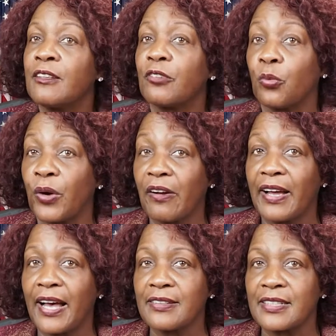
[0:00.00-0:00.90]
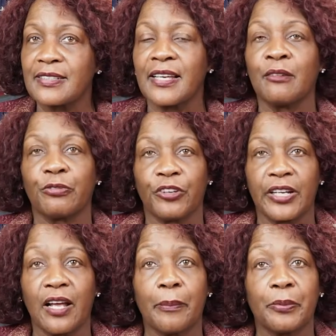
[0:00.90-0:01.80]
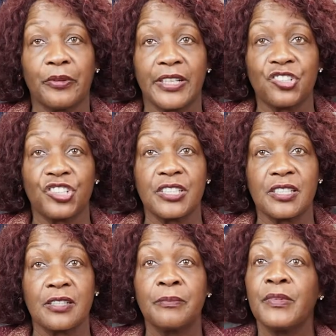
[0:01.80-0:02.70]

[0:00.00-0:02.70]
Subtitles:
for warehouses and freight operations,